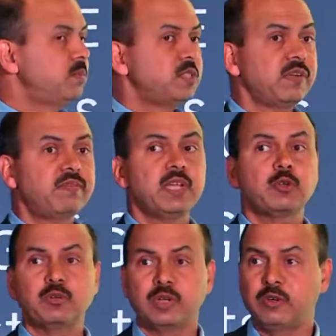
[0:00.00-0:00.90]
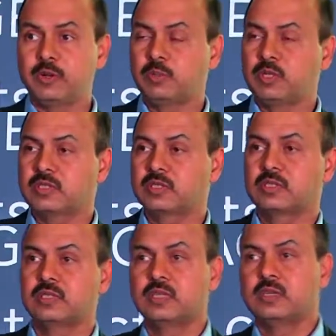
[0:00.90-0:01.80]
shifting to renewables
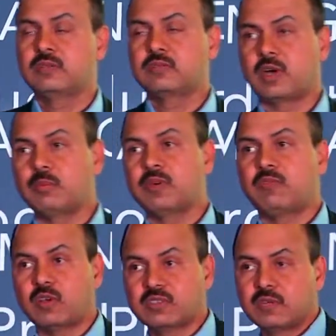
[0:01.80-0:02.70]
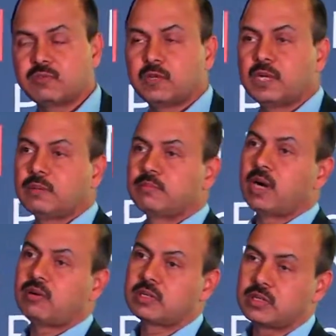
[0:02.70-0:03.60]
from the fossil fuel
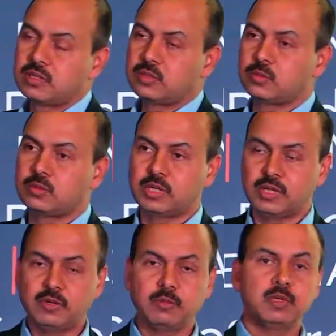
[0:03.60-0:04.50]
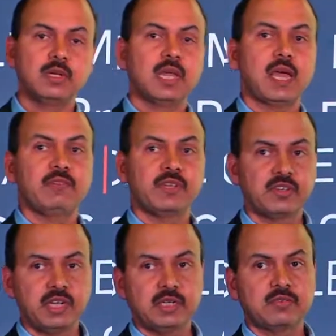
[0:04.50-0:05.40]
power to renewable, having
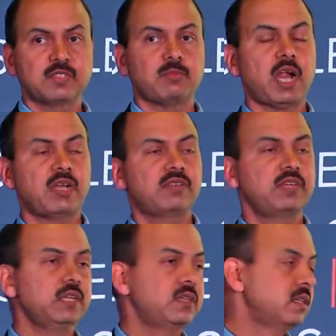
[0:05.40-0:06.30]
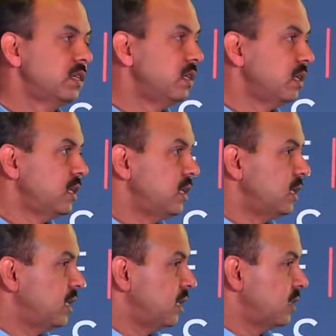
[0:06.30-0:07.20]
grid, smart grid,
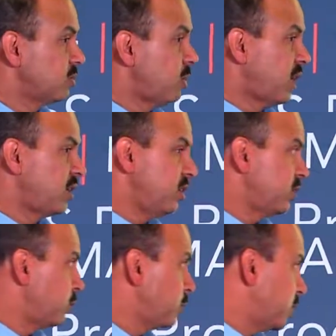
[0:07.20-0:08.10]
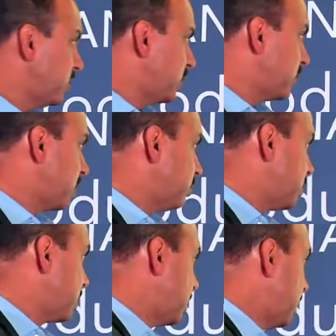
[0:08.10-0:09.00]
uh, smart distribution
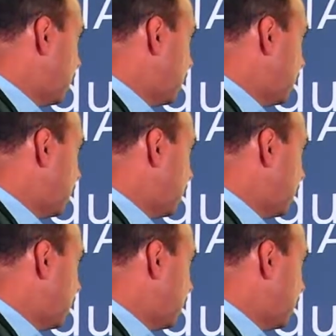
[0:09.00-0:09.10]
systems.